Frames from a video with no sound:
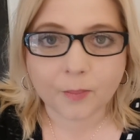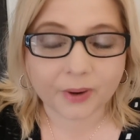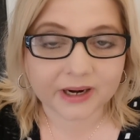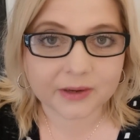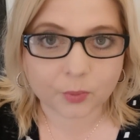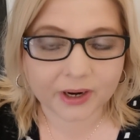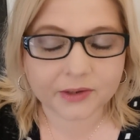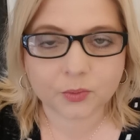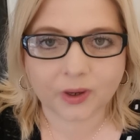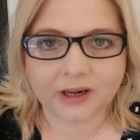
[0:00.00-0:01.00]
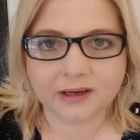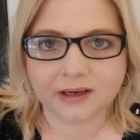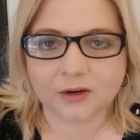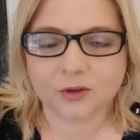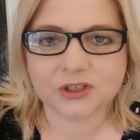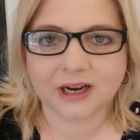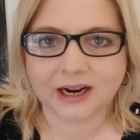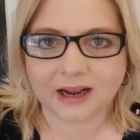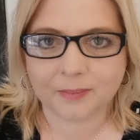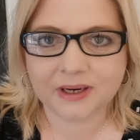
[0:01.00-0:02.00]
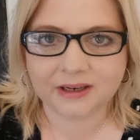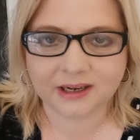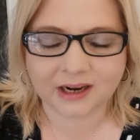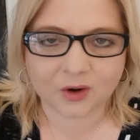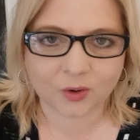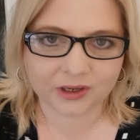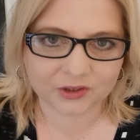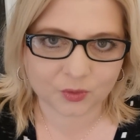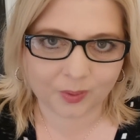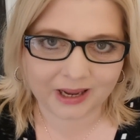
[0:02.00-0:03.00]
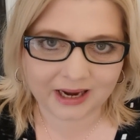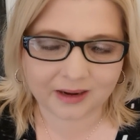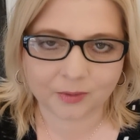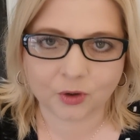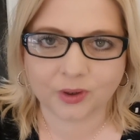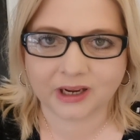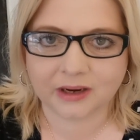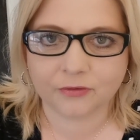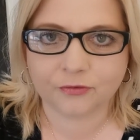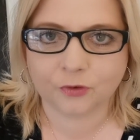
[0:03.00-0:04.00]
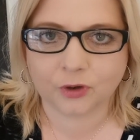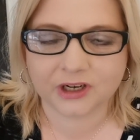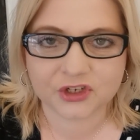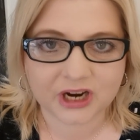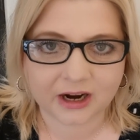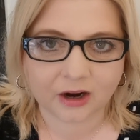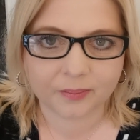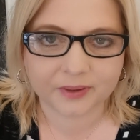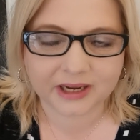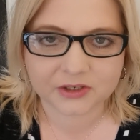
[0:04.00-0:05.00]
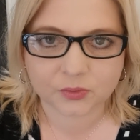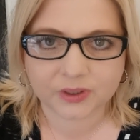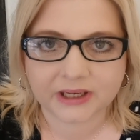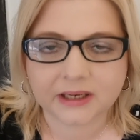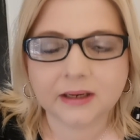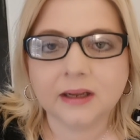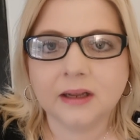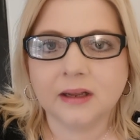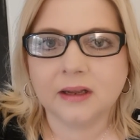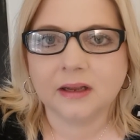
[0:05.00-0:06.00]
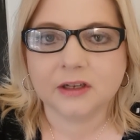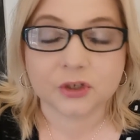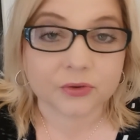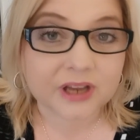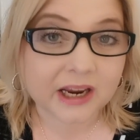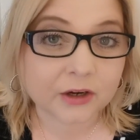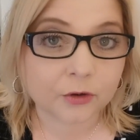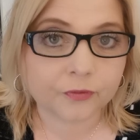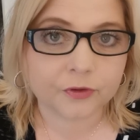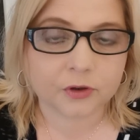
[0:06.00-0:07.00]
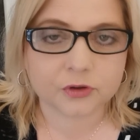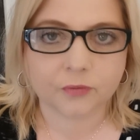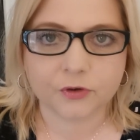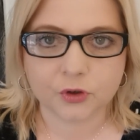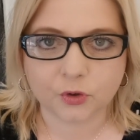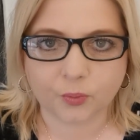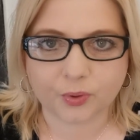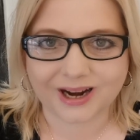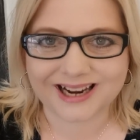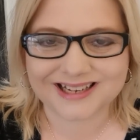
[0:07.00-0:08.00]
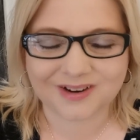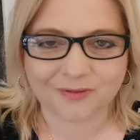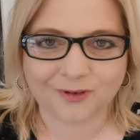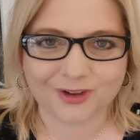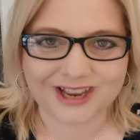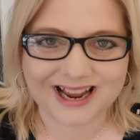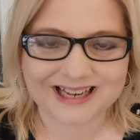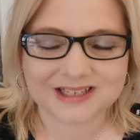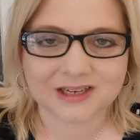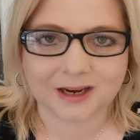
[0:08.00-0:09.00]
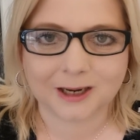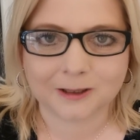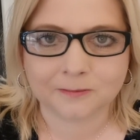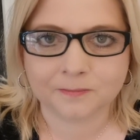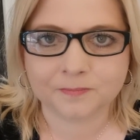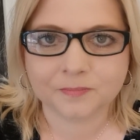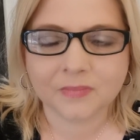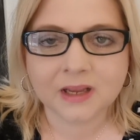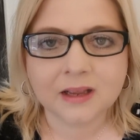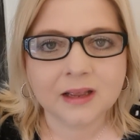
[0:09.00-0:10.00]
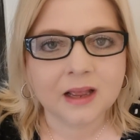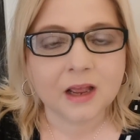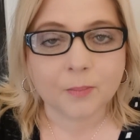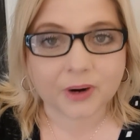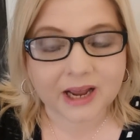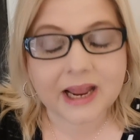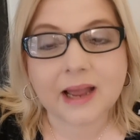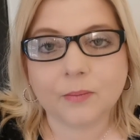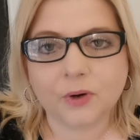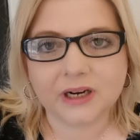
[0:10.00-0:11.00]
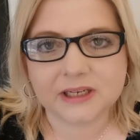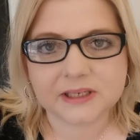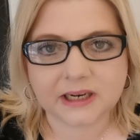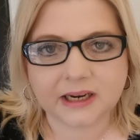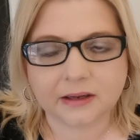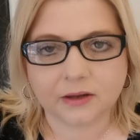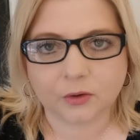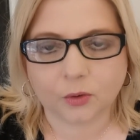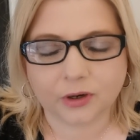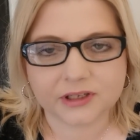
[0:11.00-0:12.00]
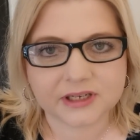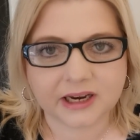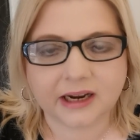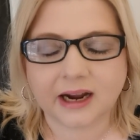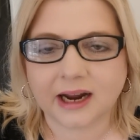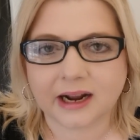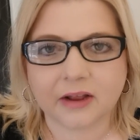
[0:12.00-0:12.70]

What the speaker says: But it went well. It looks like I'm healing according to plan. I'm going in for a checkup next week. So thank you for those of you who prayed for that. But I am really seeking the Lord, saying, God, I